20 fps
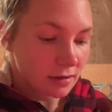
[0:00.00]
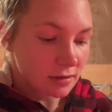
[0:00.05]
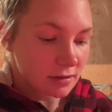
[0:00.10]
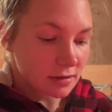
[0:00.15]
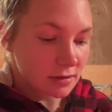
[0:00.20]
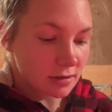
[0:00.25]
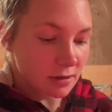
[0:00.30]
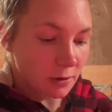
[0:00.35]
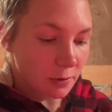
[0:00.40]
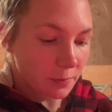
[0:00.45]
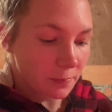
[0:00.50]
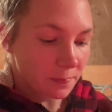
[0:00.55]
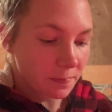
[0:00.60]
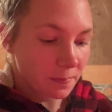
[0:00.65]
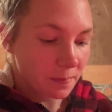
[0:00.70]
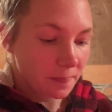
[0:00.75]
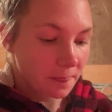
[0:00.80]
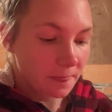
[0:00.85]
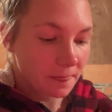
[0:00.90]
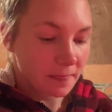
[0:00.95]
So
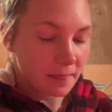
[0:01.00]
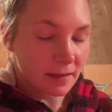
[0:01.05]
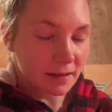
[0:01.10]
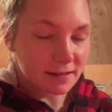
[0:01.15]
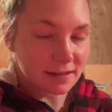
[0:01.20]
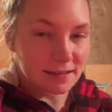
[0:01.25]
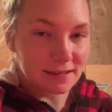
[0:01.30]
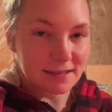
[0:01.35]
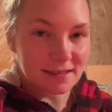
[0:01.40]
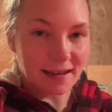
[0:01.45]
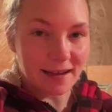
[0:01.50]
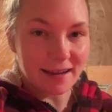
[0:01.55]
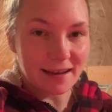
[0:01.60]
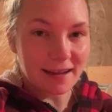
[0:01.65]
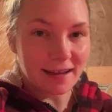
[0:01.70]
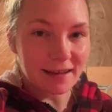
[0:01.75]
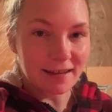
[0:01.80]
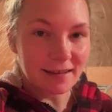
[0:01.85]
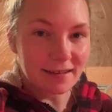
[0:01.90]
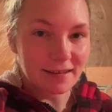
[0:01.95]
that's exciting.